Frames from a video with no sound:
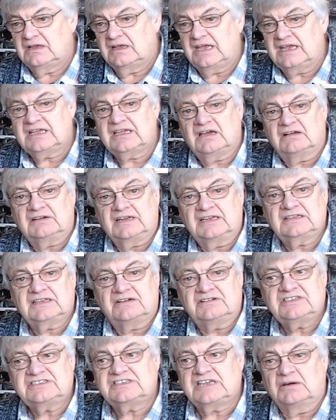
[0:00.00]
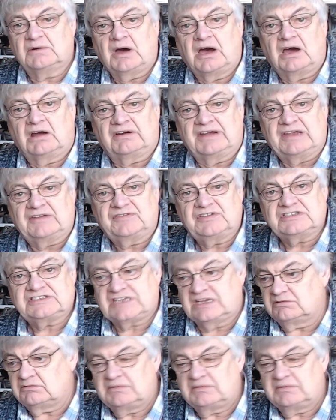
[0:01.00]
Echolink, there is no RF, is there?